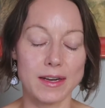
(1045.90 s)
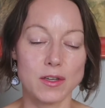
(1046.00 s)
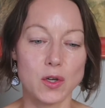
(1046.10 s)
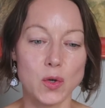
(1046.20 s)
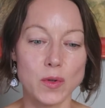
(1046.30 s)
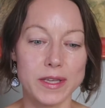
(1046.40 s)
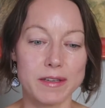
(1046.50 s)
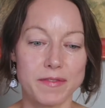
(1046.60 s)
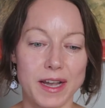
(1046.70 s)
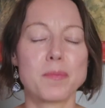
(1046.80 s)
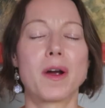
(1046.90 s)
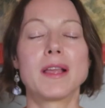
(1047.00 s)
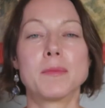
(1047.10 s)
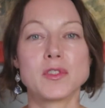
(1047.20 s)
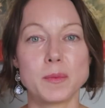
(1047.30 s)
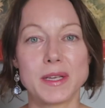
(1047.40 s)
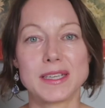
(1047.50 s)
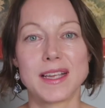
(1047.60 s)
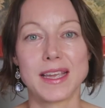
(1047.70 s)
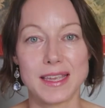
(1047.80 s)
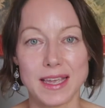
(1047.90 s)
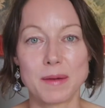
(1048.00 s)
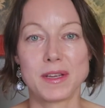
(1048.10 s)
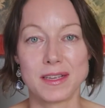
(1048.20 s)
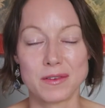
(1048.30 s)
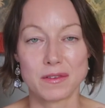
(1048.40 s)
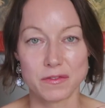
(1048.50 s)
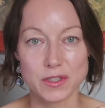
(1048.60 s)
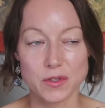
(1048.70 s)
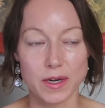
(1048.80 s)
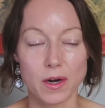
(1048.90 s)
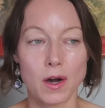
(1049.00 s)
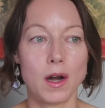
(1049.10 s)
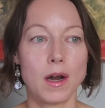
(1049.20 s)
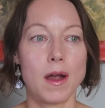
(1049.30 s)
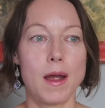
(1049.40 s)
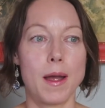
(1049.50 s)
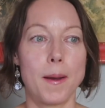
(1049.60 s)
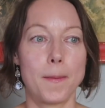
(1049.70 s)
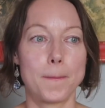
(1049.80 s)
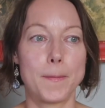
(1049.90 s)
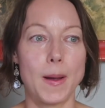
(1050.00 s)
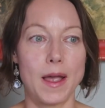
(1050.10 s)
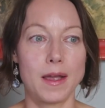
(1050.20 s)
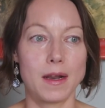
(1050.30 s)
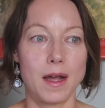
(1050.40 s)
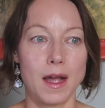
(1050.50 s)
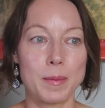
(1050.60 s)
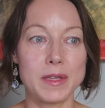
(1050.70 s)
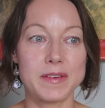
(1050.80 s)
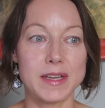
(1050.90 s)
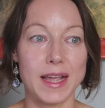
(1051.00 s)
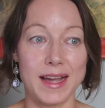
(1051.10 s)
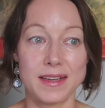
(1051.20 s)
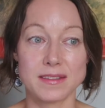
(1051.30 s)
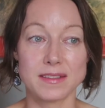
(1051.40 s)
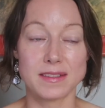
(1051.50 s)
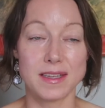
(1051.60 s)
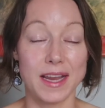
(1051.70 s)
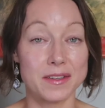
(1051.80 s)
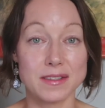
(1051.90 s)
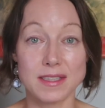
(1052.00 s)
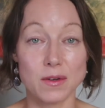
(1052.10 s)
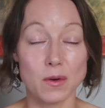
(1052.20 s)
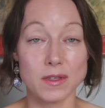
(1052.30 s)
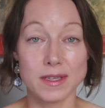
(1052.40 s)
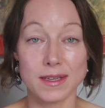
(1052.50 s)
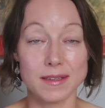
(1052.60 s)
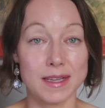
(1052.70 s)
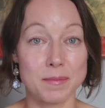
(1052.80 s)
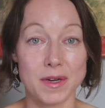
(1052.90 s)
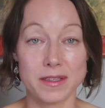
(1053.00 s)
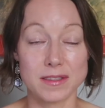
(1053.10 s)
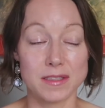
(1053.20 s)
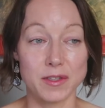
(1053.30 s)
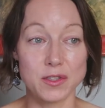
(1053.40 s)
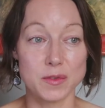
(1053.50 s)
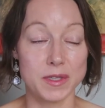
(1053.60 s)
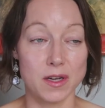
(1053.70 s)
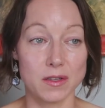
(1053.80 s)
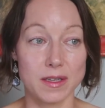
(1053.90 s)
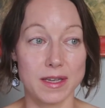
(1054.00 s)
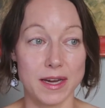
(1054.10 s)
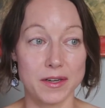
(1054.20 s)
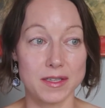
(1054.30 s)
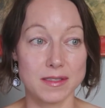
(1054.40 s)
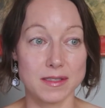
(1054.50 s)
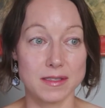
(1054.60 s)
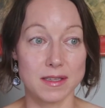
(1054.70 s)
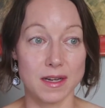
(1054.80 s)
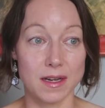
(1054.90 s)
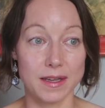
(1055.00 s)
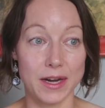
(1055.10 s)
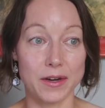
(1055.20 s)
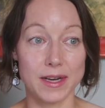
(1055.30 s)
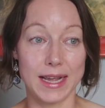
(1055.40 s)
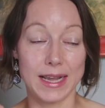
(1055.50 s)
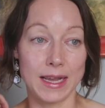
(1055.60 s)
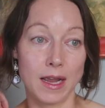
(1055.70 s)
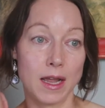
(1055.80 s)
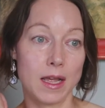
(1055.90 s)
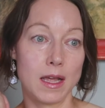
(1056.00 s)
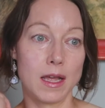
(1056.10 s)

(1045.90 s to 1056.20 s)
a cooling effect, probably mostly because I kept it in the refrigerator. But I believe it has carrot seed oil in it. It must, if it used to be called Carrot a Day.